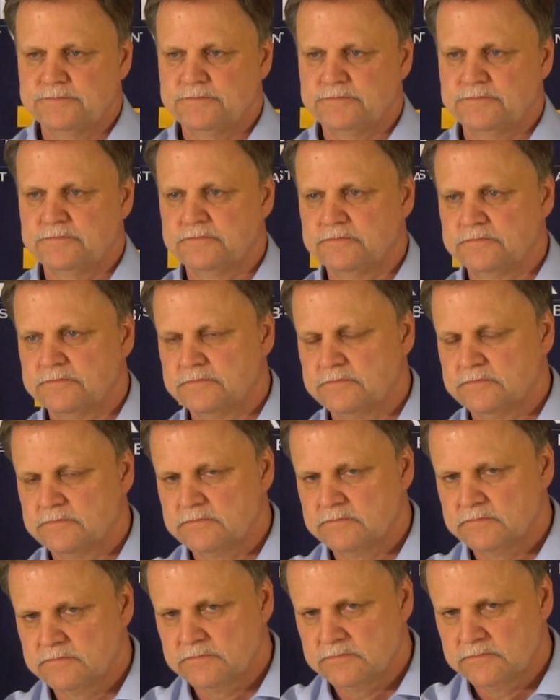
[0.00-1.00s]

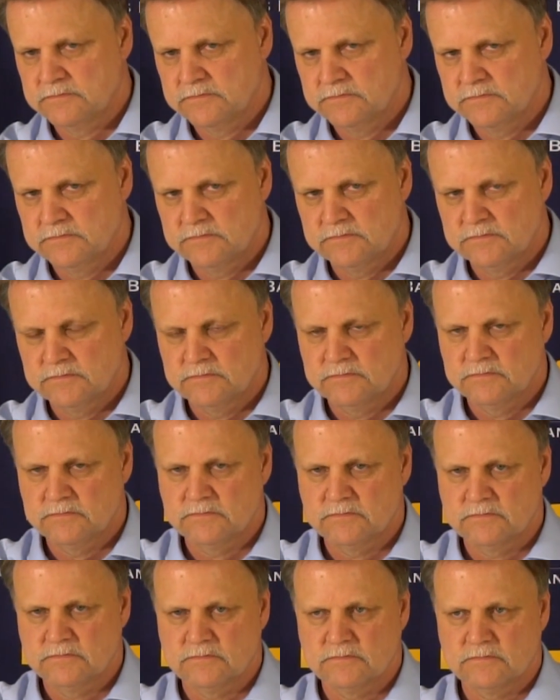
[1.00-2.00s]

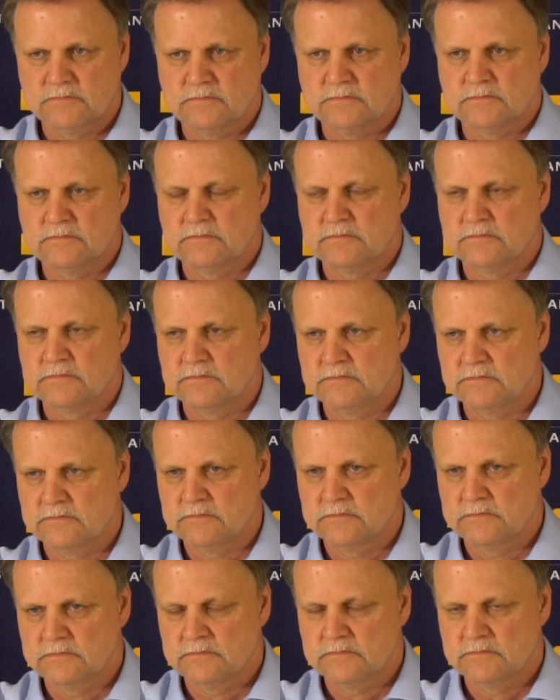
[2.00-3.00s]

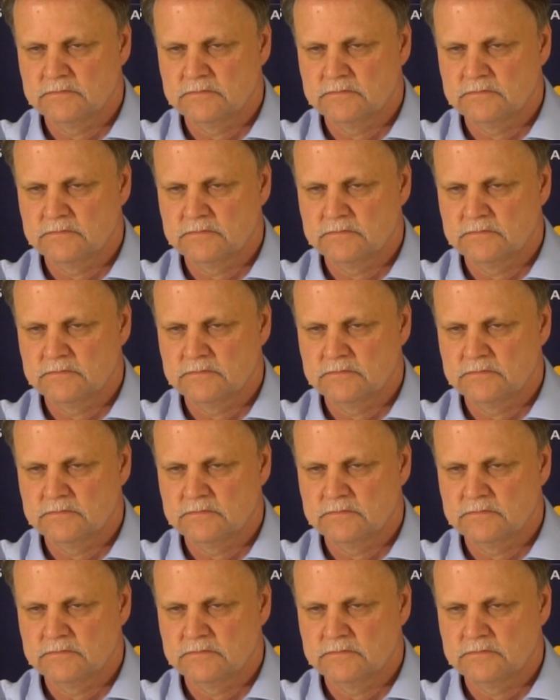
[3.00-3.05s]
No one is speaking in this clip.